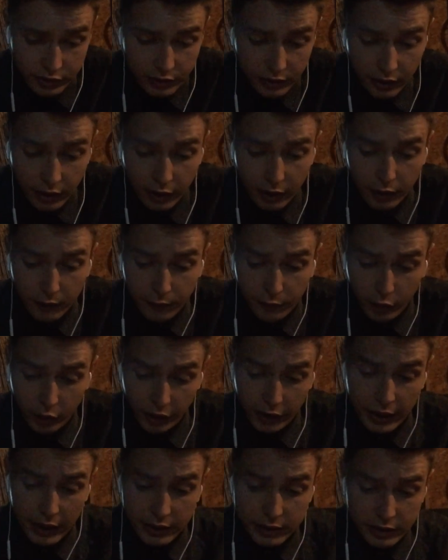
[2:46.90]
for a
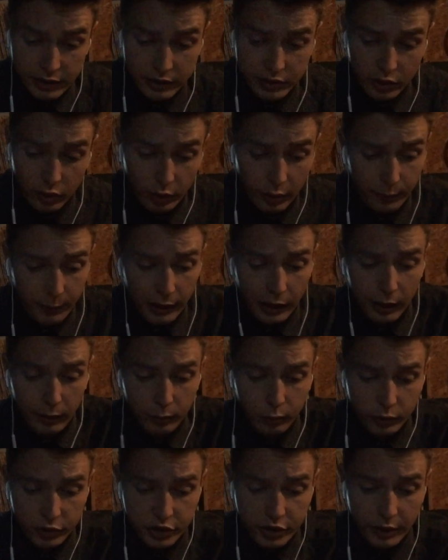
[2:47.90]
case of soda pop,
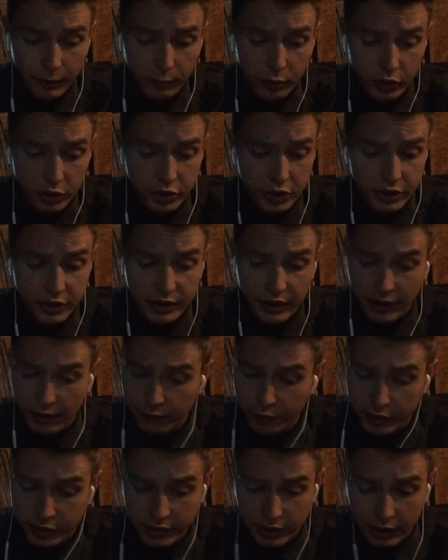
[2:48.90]
which they purchase
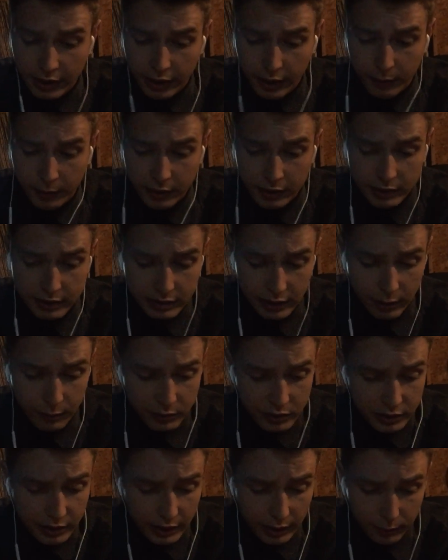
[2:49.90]
every time at the same
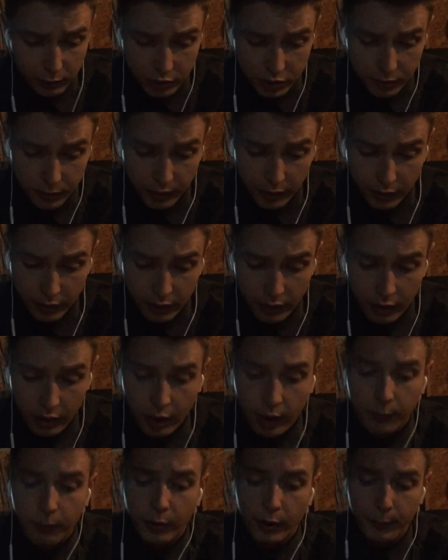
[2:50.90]
establishment.
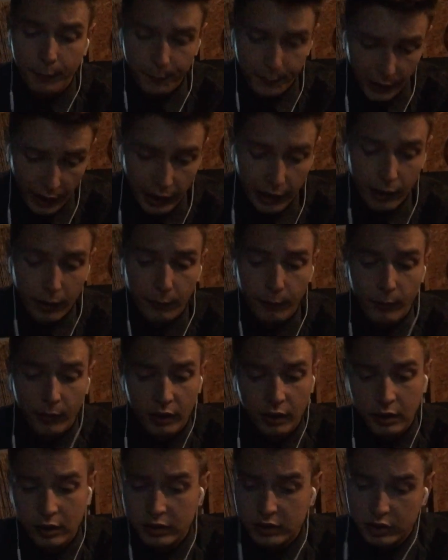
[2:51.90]
But bam!
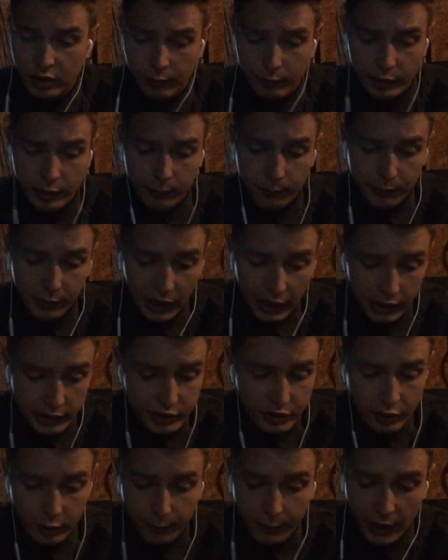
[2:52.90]
Somebody
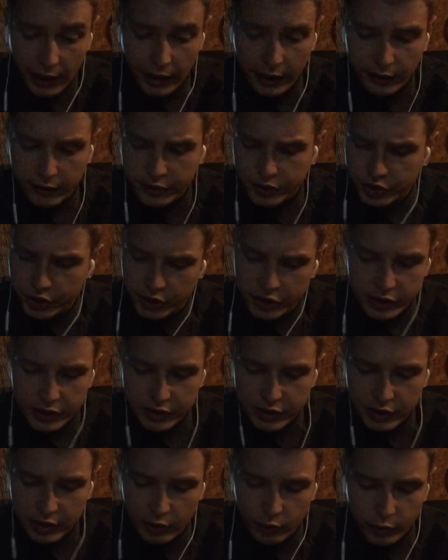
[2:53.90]
blocks their path just
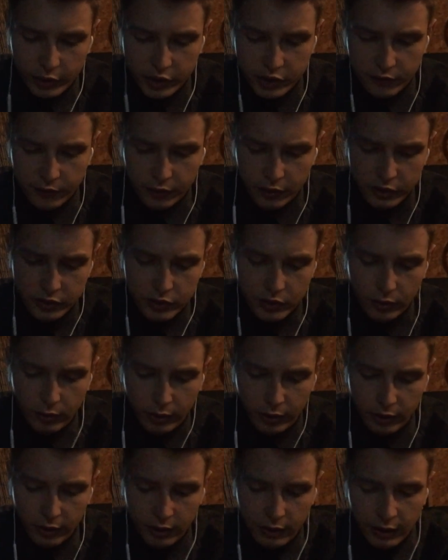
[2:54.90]
as they reach for the
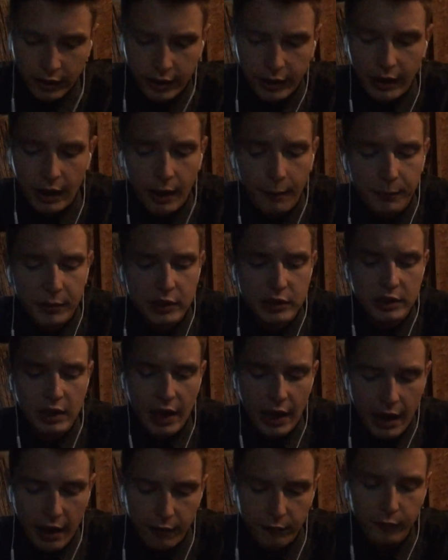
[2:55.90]
soda. It happens
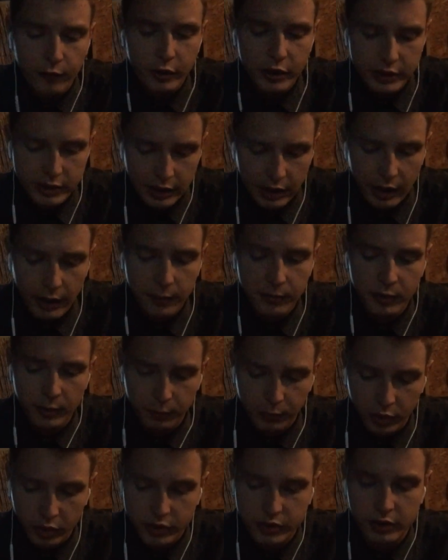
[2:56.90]
every time the
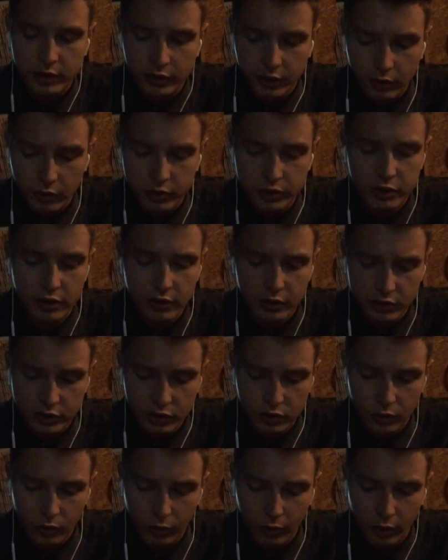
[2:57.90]
person goes to the
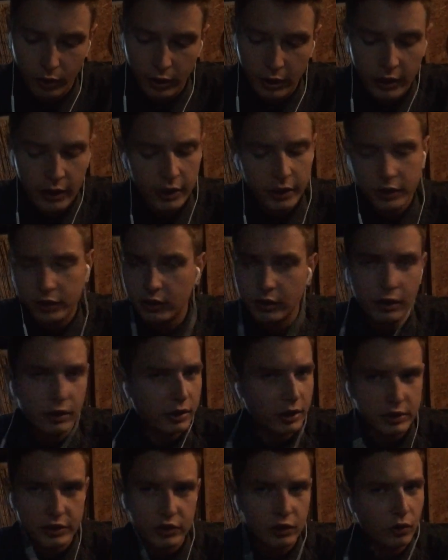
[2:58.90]
store. It
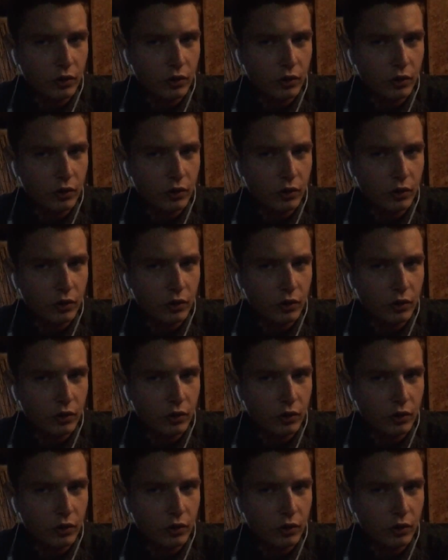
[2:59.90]
doesn't